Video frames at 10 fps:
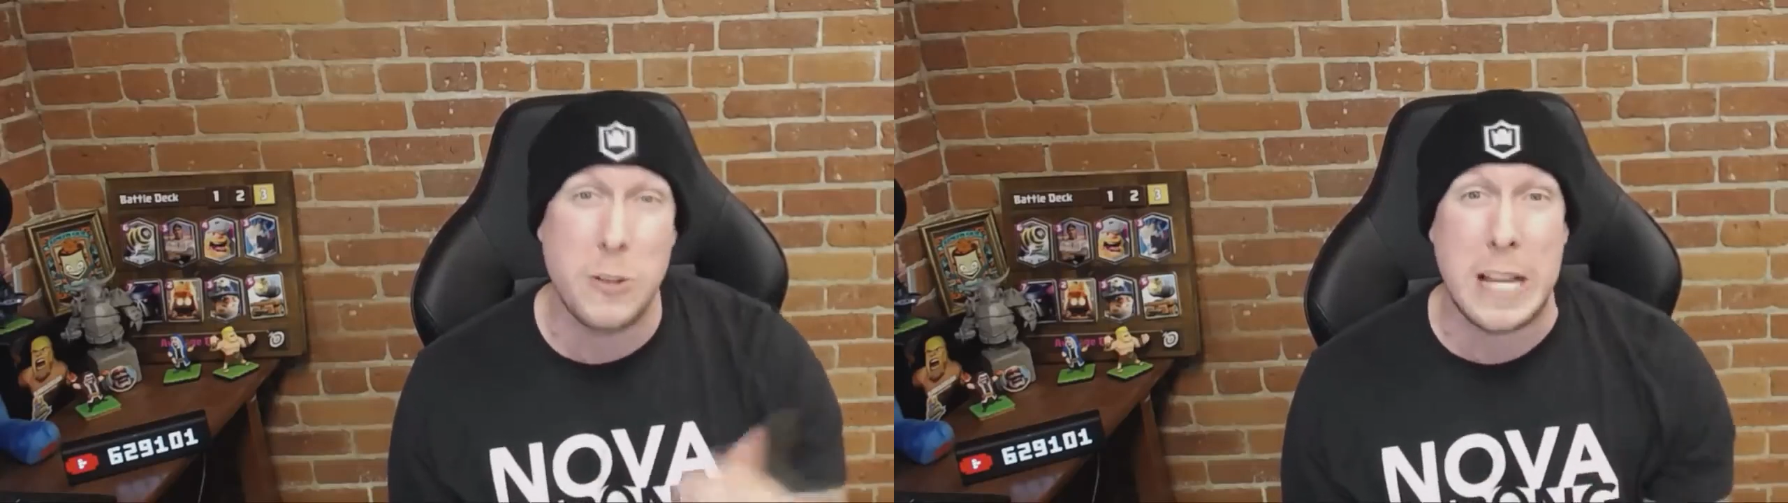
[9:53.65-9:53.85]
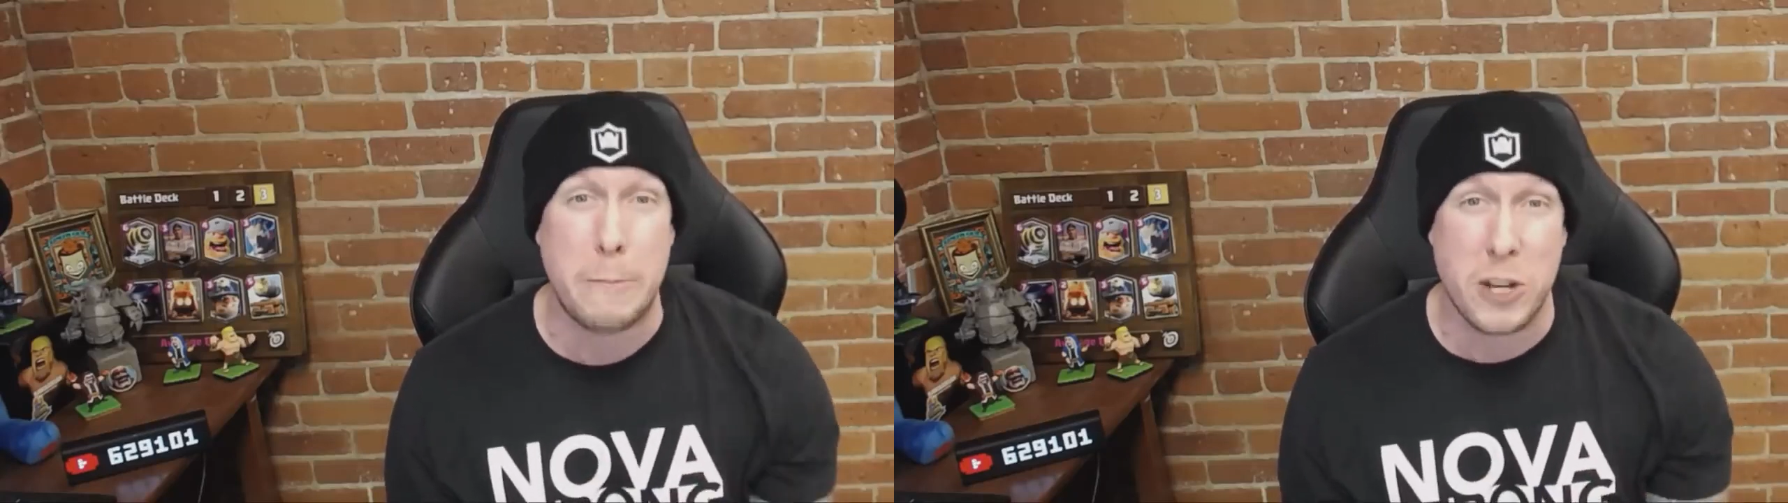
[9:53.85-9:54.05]

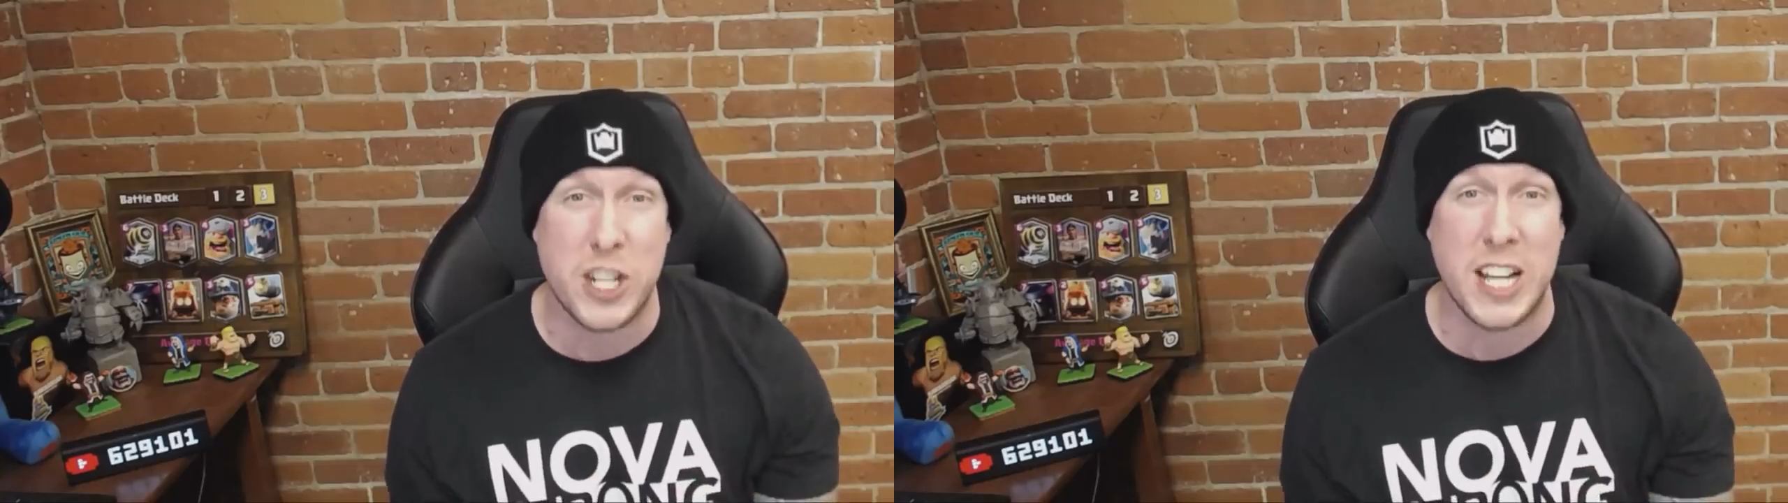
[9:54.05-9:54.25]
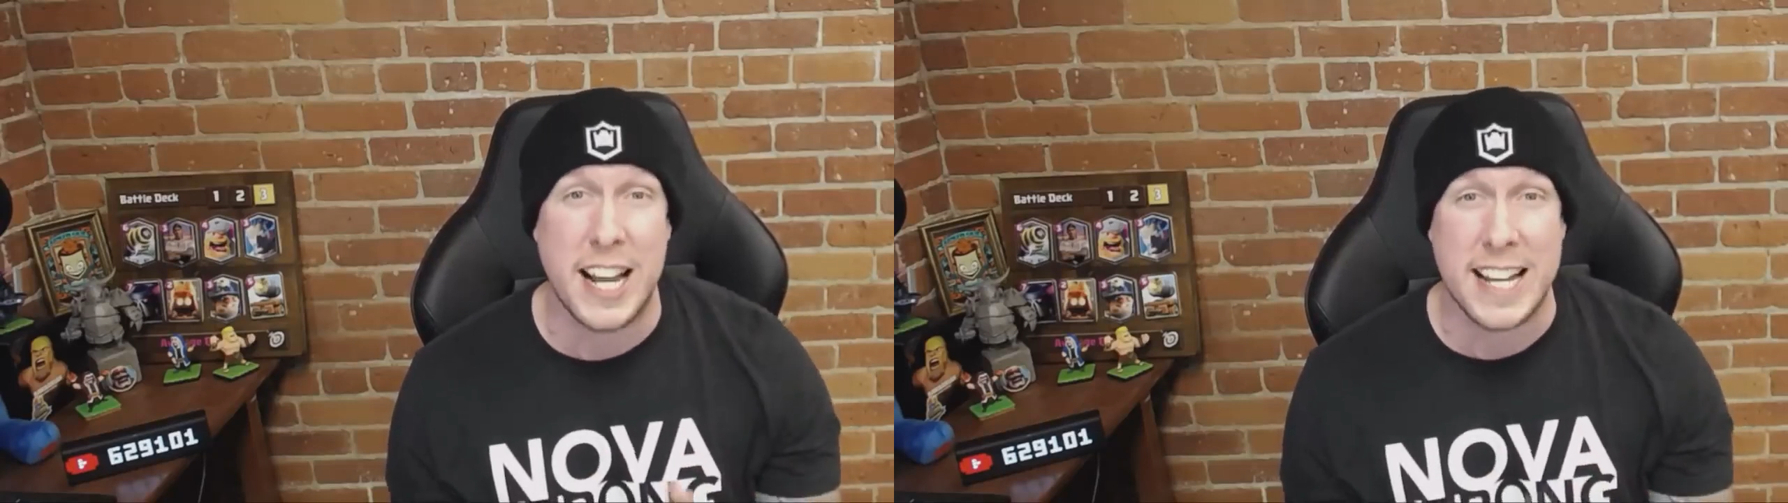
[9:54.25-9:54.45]
really
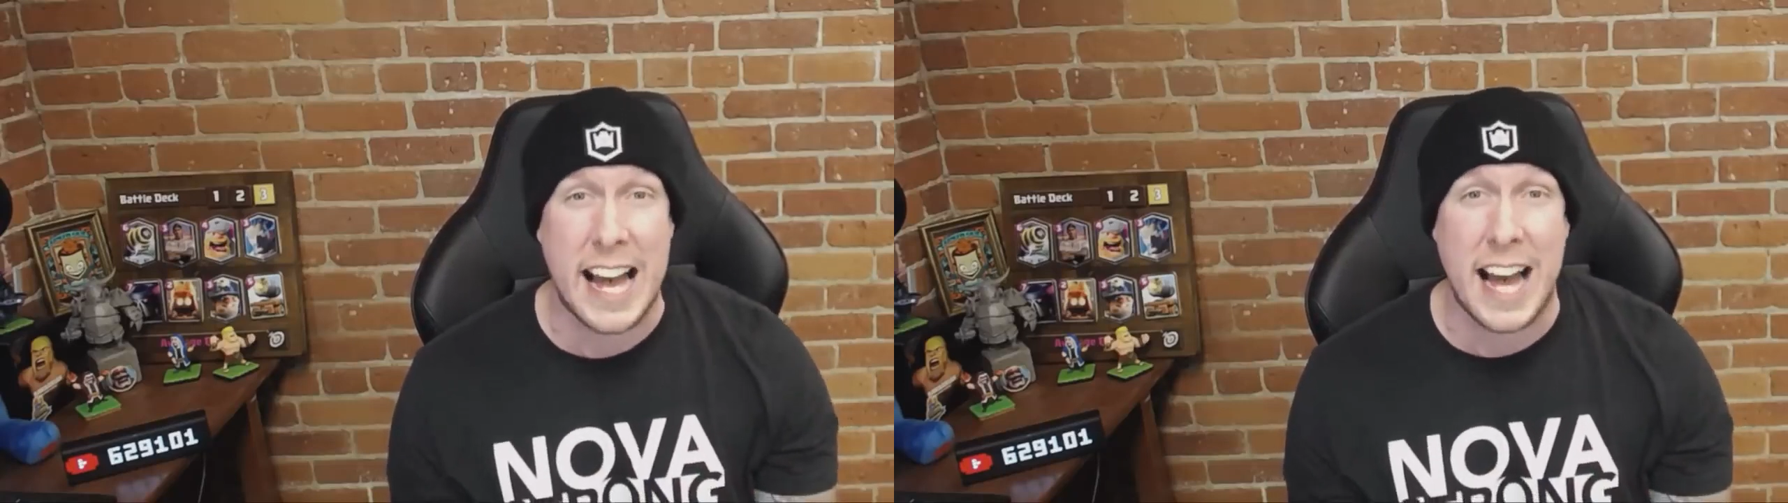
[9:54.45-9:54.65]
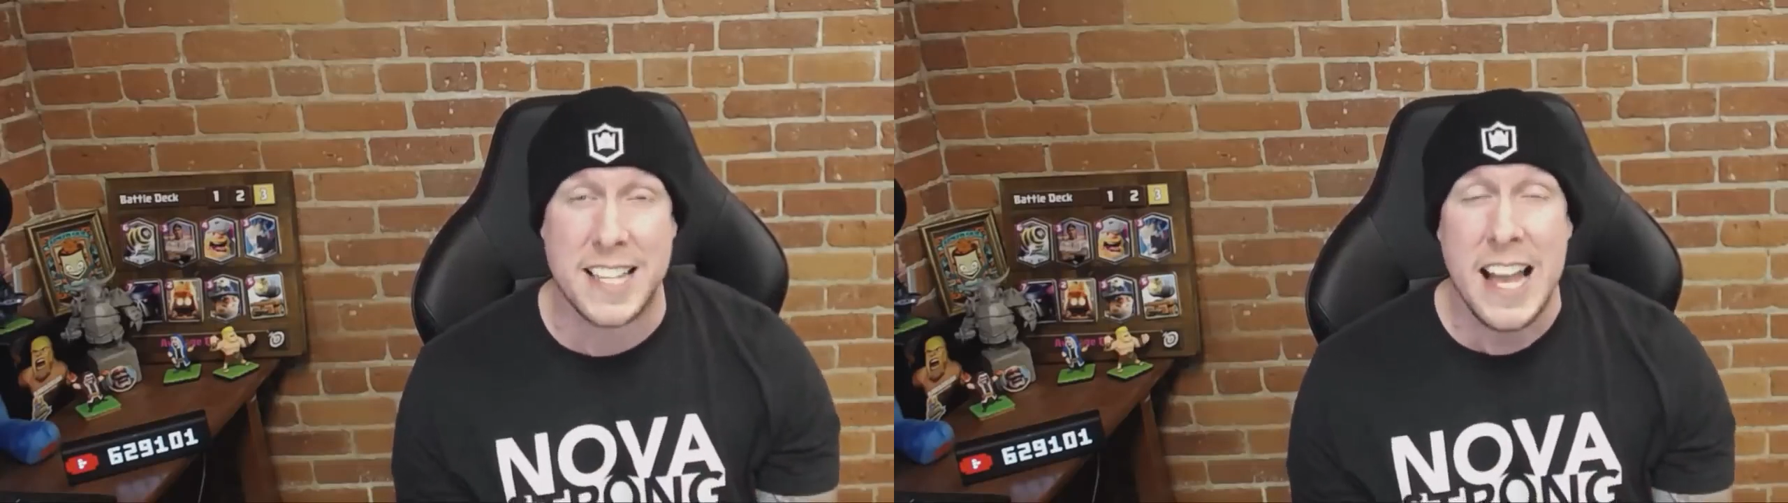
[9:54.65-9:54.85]
appreciate it,
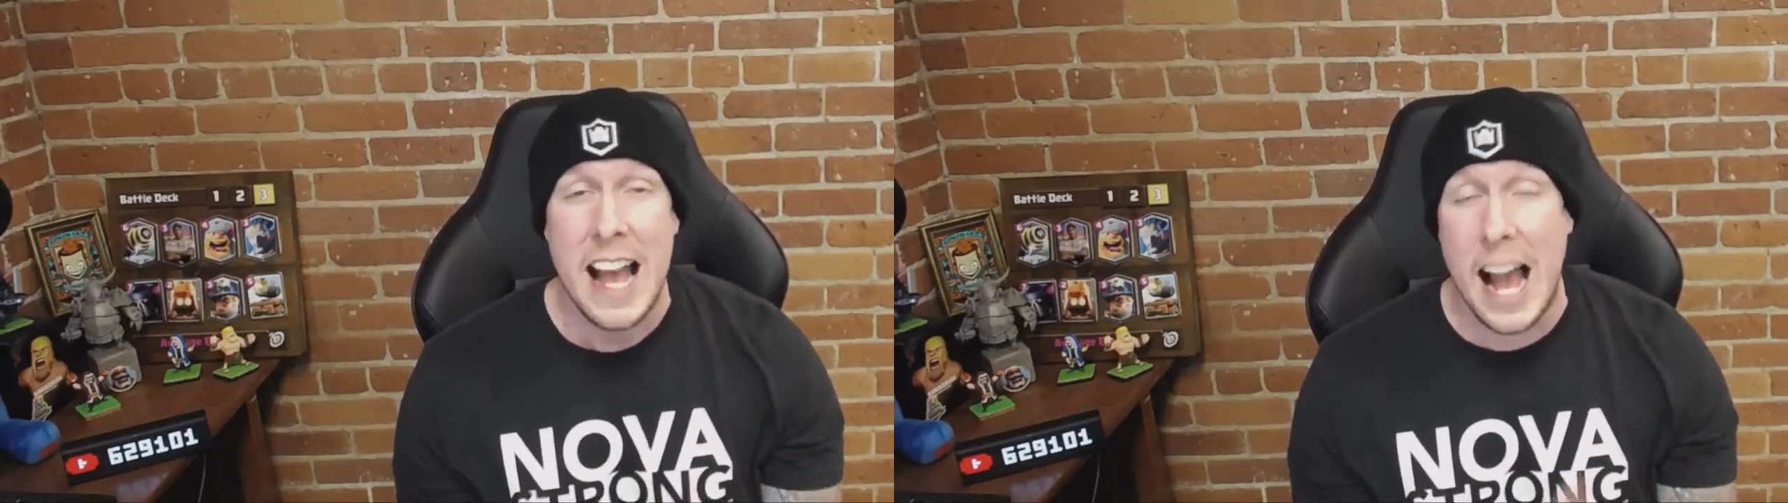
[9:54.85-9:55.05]
guys.